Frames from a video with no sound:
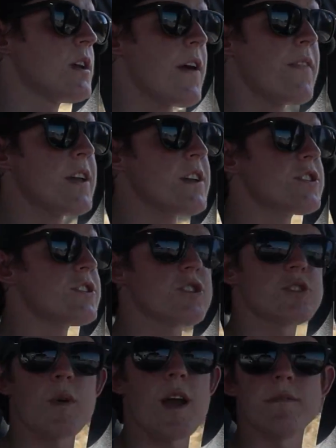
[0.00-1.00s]
and the engine
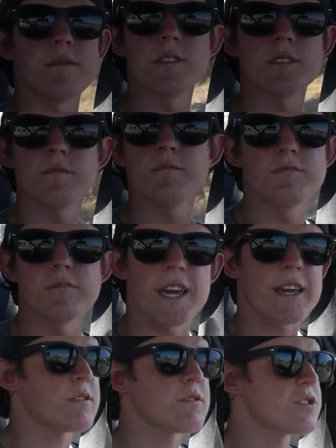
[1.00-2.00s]
just revs.
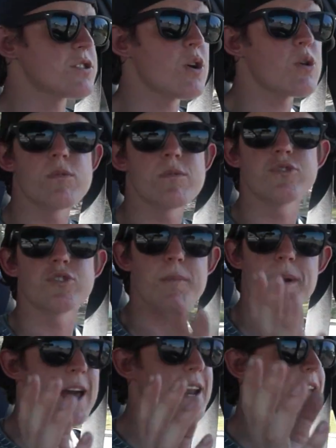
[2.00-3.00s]
Like, there's no
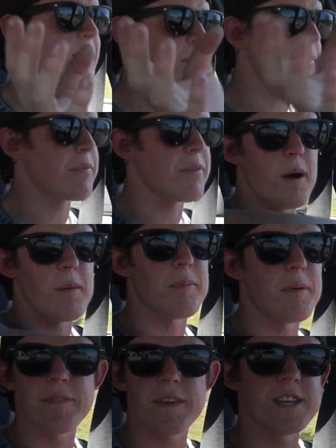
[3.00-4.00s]
dramatic
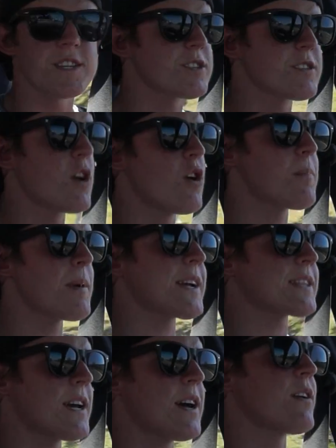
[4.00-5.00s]
thump of the engine going
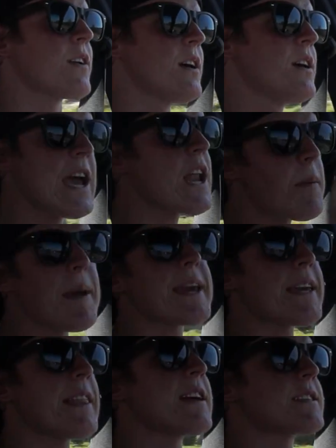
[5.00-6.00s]
back down. And I'm
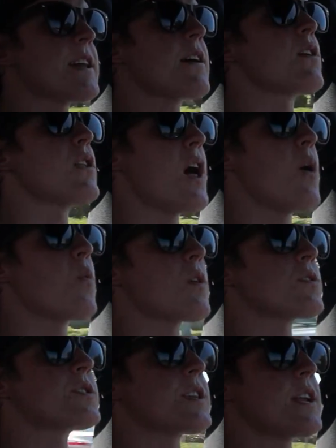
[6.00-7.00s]
making that sound a lot
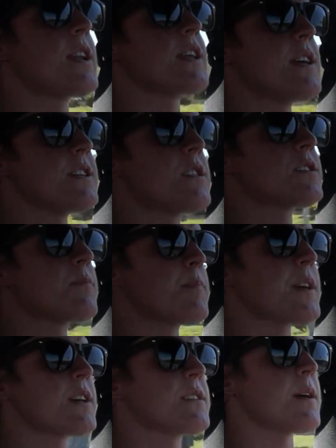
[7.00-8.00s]
worse than it is,
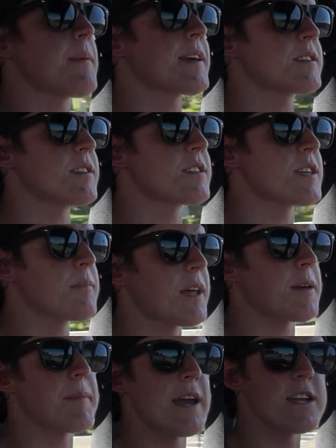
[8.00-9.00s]
because that makes it seem
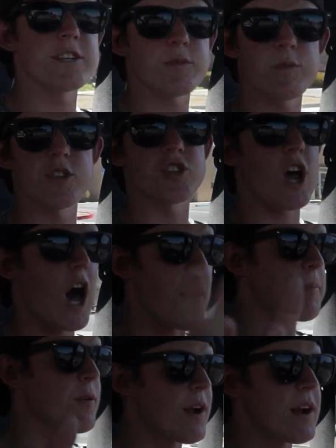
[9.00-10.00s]
like my engine was just
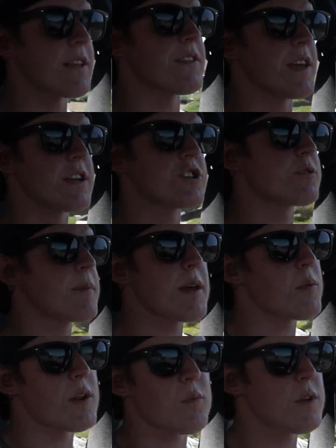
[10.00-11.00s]
hopping around in the engine
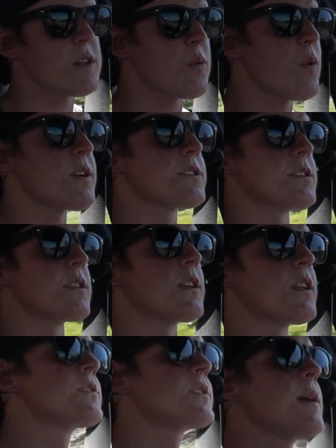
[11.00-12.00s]
bay when it really
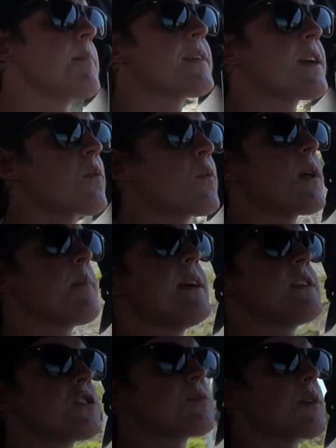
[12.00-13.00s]
wasn't. Same thing when I'm
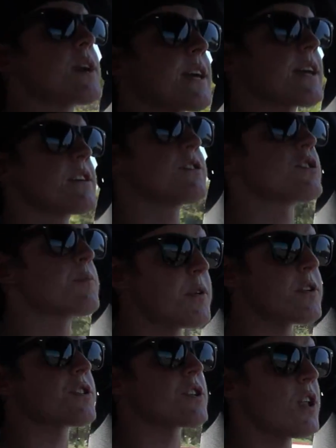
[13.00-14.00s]
engine braking and just
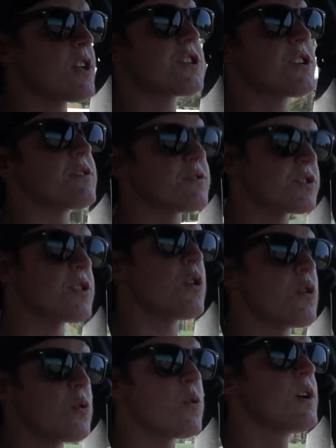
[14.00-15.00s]
push the clutch in, there's
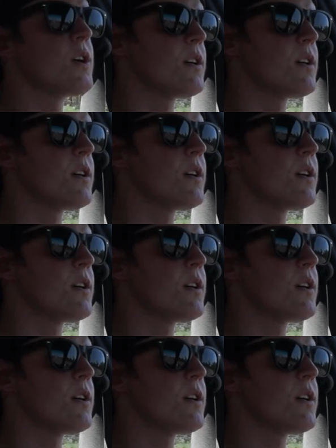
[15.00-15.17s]
no